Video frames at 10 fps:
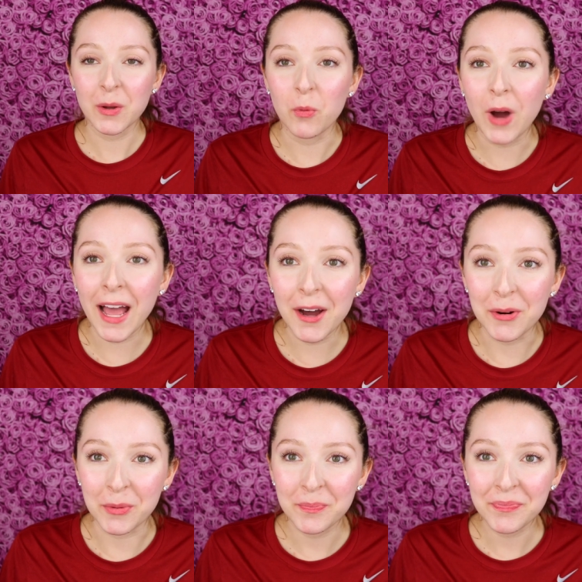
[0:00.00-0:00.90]

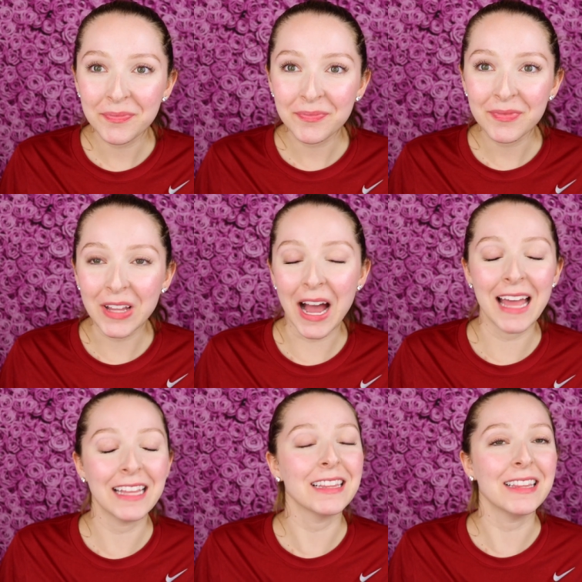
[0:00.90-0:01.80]
Wow,
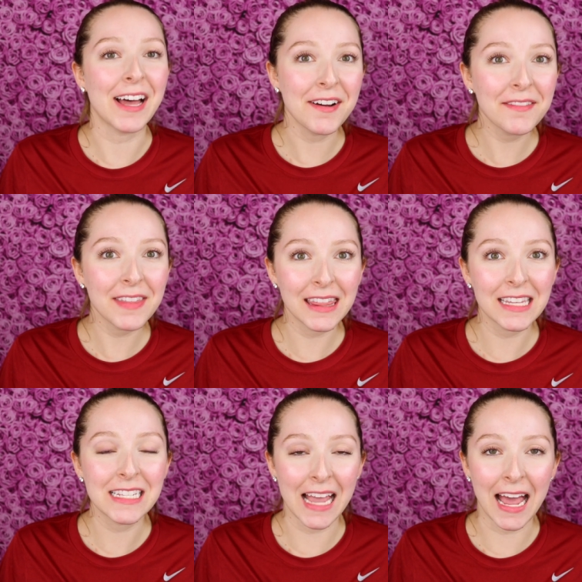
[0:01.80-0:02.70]
love that
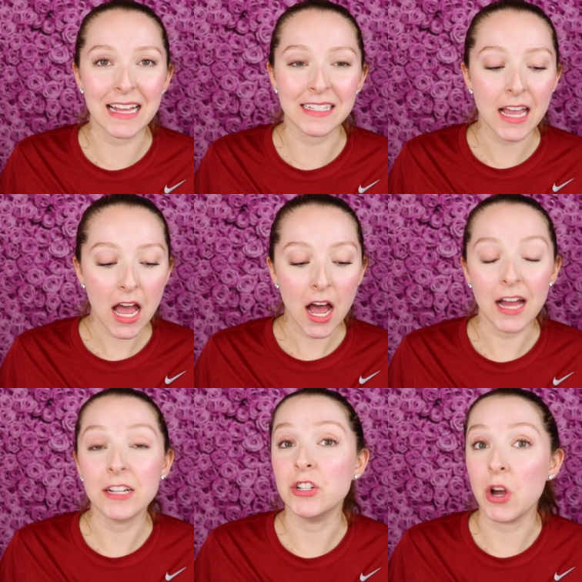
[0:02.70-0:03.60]
this has a
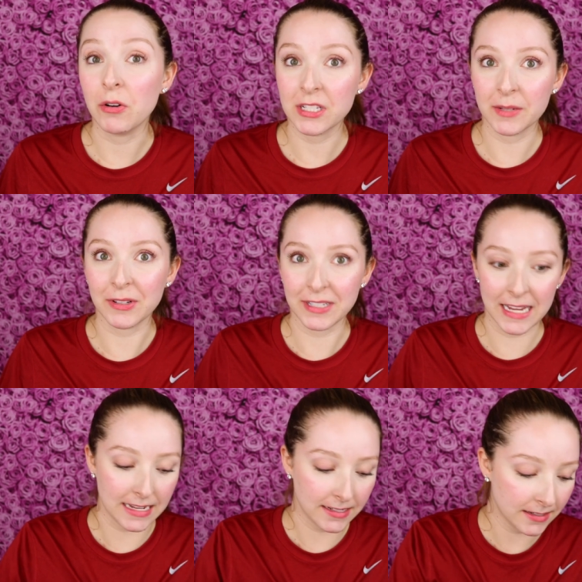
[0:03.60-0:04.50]
noticeable
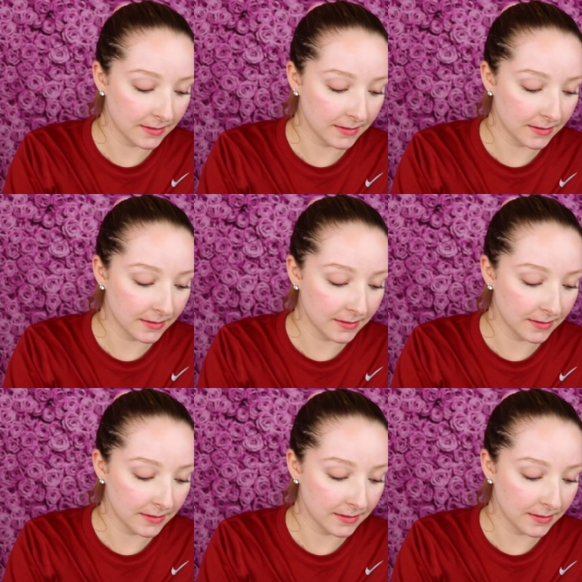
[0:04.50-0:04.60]
tint